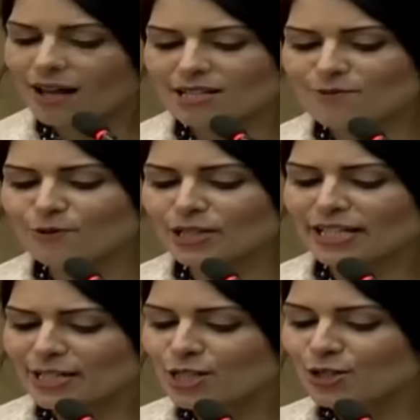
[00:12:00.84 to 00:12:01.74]
has fully
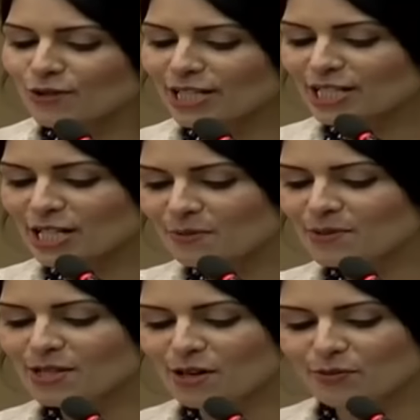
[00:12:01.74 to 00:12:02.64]
integrated
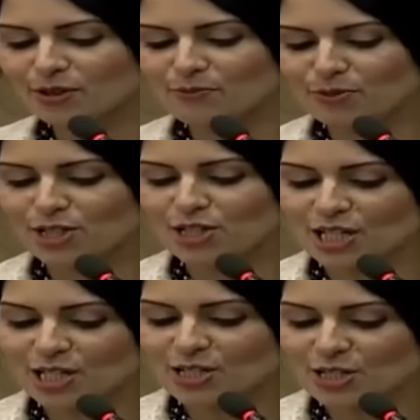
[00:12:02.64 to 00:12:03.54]
himself with the British
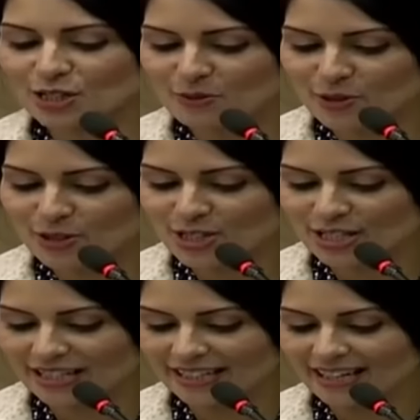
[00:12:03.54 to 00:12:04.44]
Indian
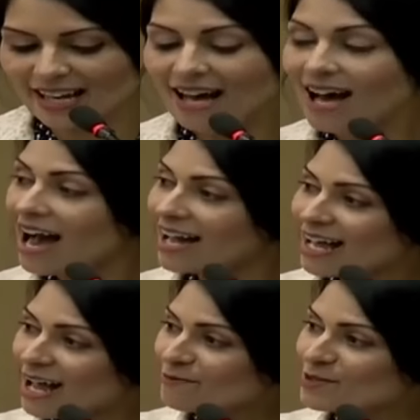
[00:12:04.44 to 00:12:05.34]
community. And
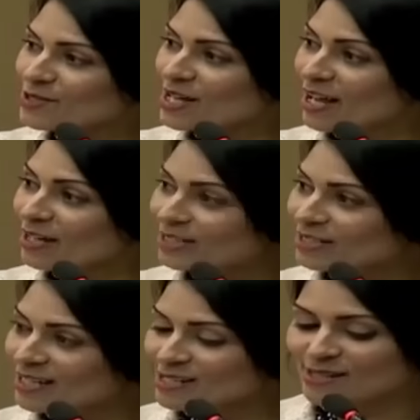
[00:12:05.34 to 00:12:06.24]
I have to say, I think
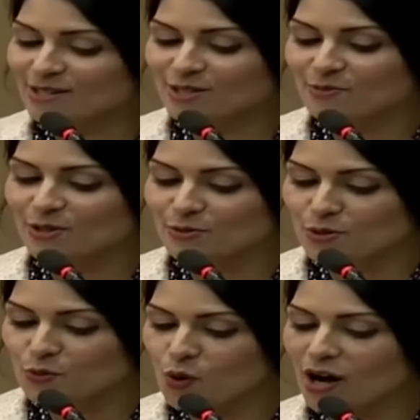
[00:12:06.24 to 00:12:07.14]
that sentiment
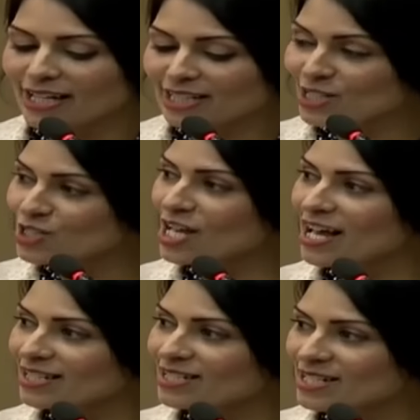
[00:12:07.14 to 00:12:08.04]
was widely
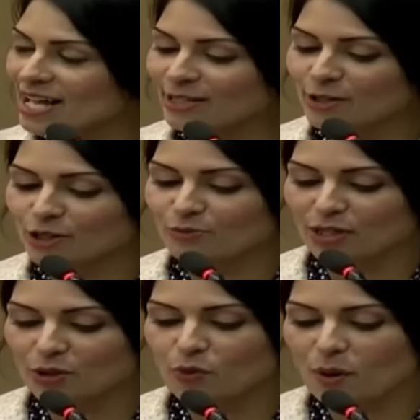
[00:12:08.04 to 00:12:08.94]
shared and echoed
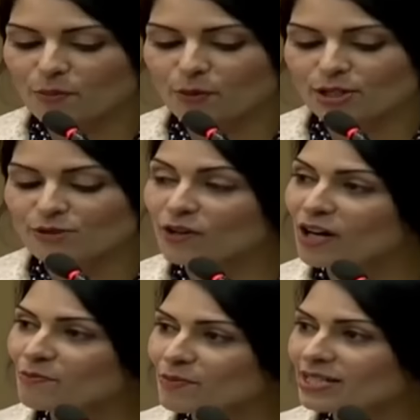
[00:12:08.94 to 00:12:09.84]
by the
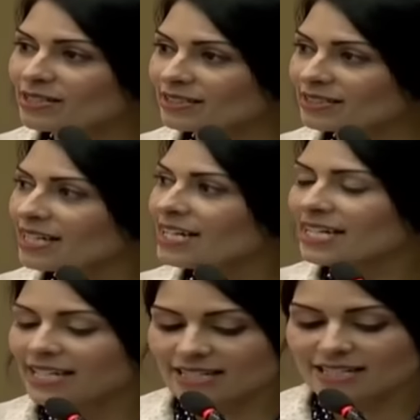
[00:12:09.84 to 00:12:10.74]
1.5 million
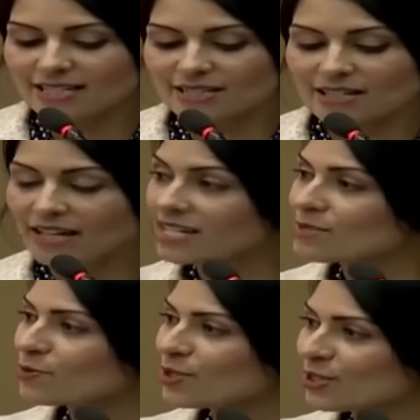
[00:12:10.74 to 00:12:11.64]
Indian
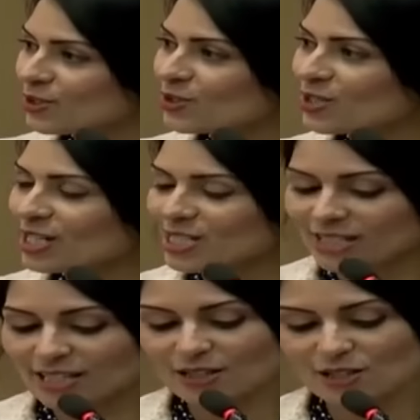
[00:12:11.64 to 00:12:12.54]
diaspora in the
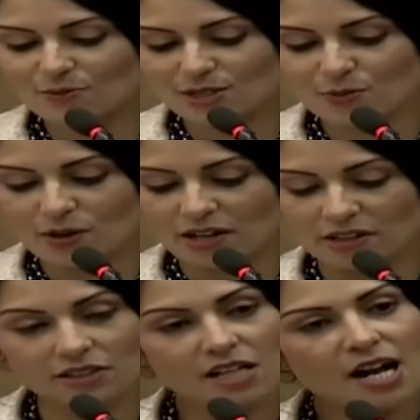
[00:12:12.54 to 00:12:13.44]
United Kingdom as well.